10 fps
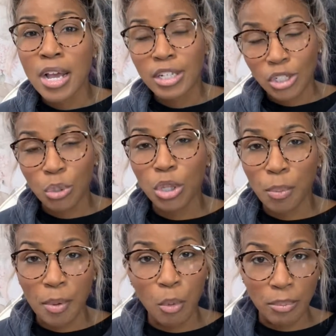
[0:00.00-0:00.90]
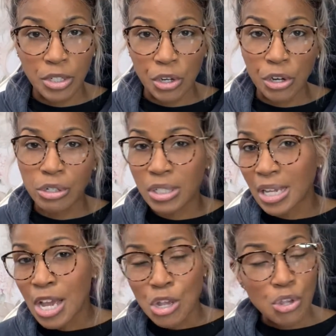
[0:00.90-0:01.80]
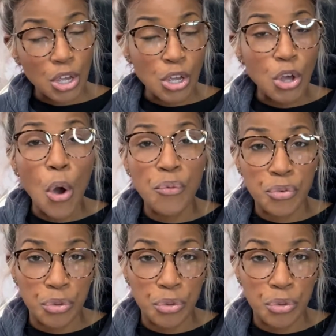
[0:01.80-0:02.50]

to do a little bit more materials, you can go for the